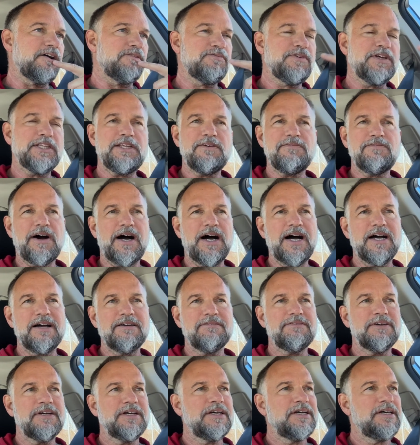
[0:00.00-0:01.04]
55
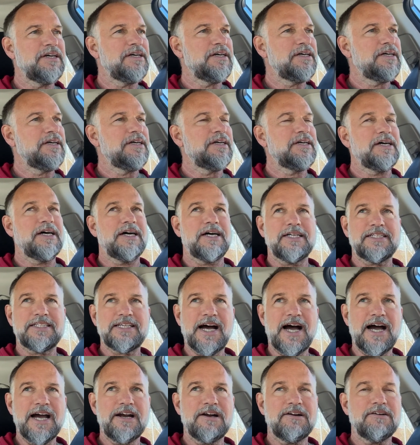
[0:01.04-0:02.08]

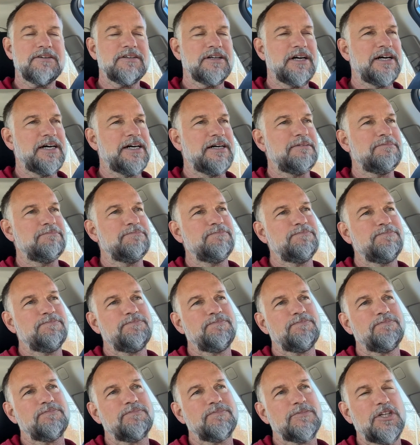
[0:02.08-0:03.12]
tire,
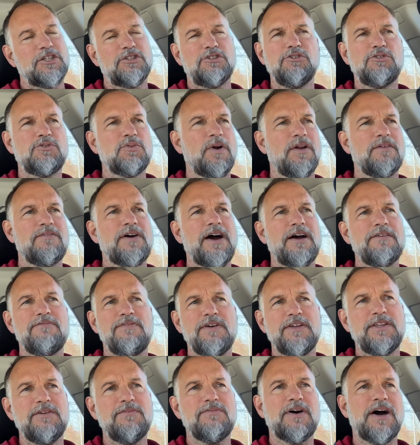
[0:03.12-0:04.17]
the 225,
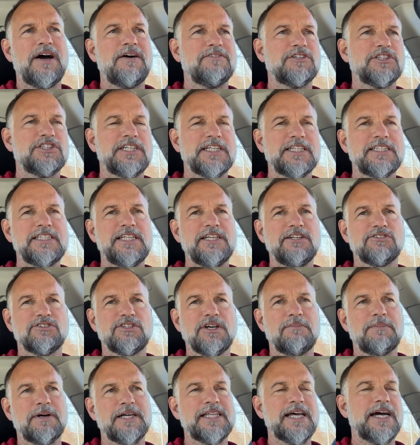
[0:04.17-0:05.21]
55 or 60 or
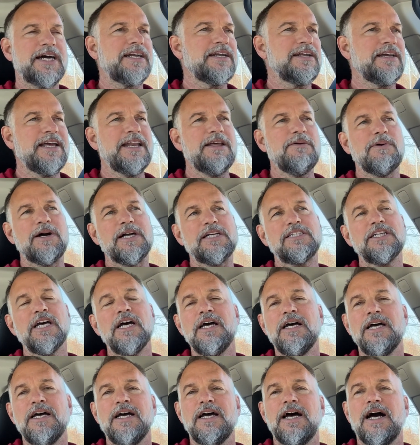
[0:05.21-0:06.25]
something like that. Anyways,
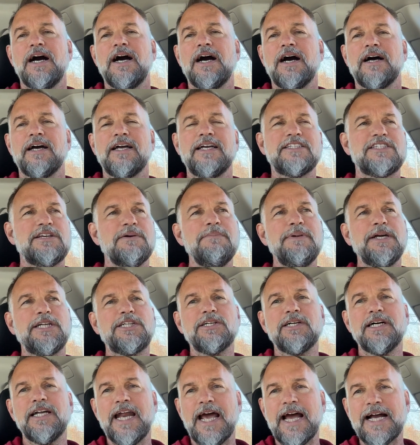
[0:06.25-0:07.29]
it's a
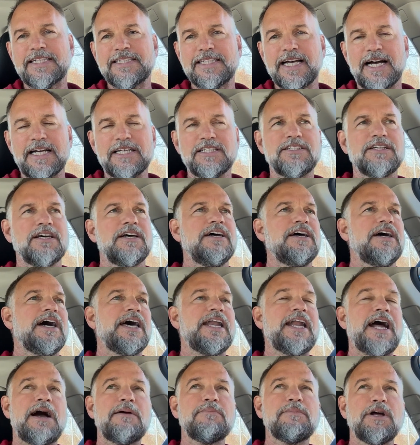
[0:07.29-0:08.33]
Michelin X-Ice,
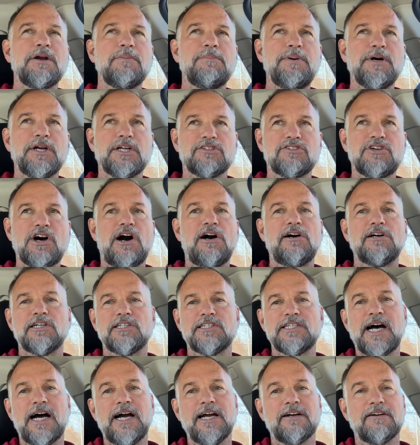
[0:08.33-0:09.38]
and I'm going to put a taller
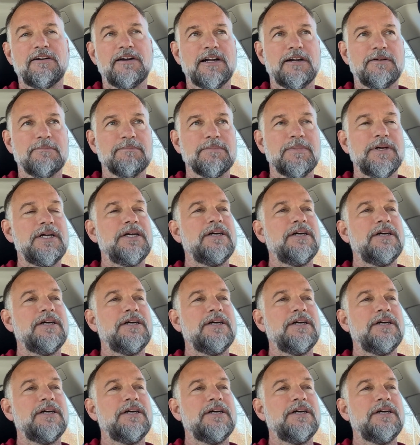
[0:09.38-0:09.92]
tire on them.